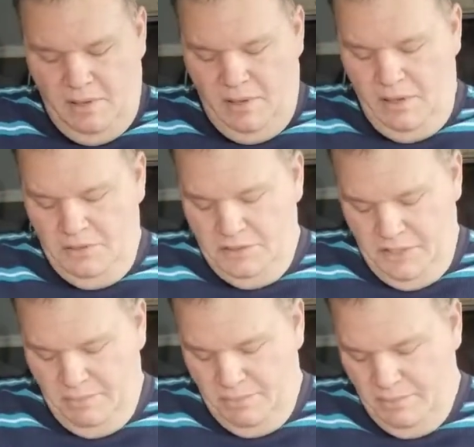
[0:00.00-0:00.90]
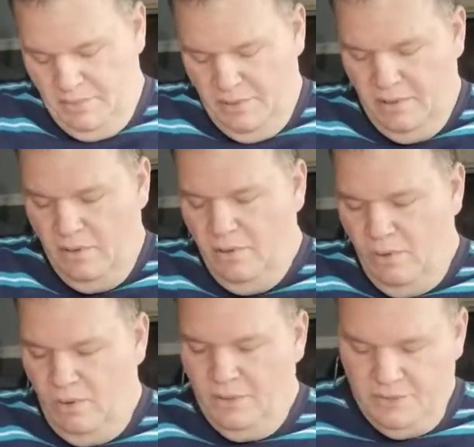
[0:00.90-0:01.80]
unzip
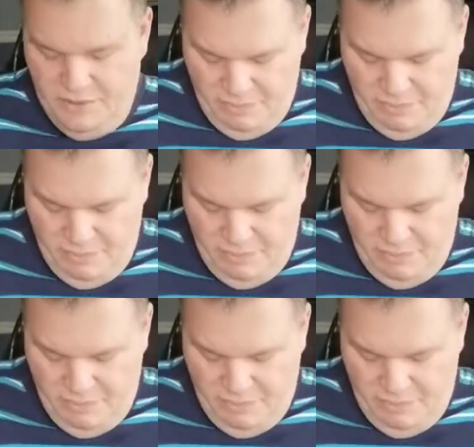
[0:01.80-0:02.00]
all the little